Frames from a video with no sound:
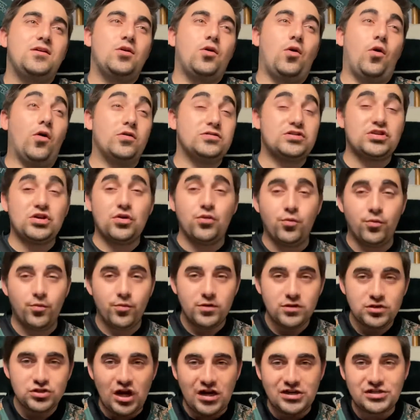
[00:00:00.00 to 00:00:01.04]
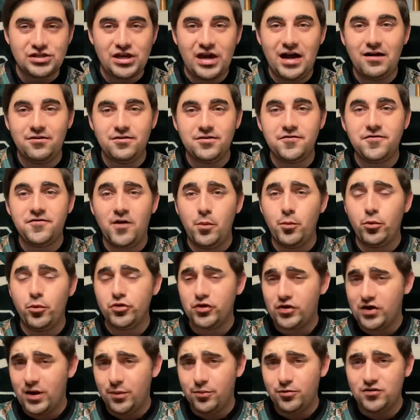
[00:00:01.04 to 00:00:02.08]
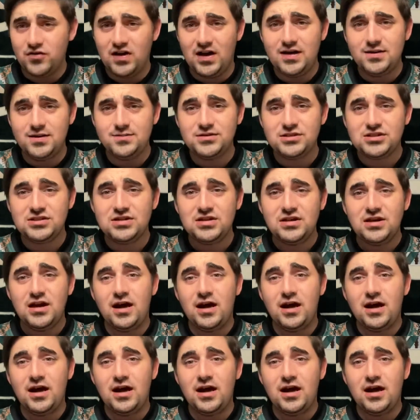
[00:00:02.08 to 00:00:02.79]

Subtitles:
Also, Josh Allen fumbled a couple times.